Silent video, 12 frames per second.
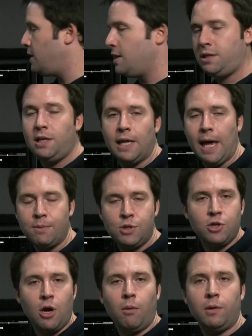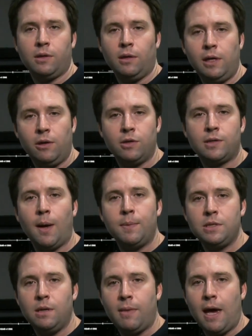D S C Labs chart with the leader
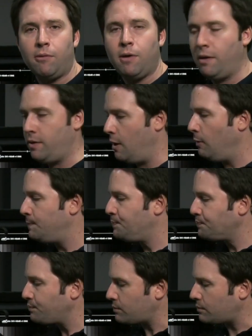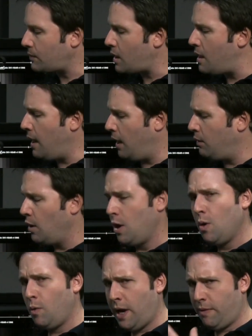scopes in the background there. And
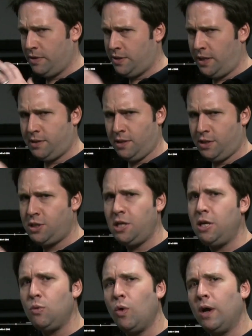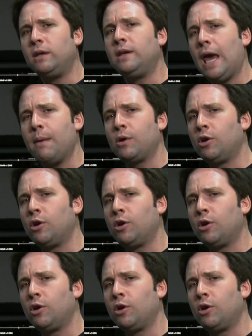we have the set to cine one gamma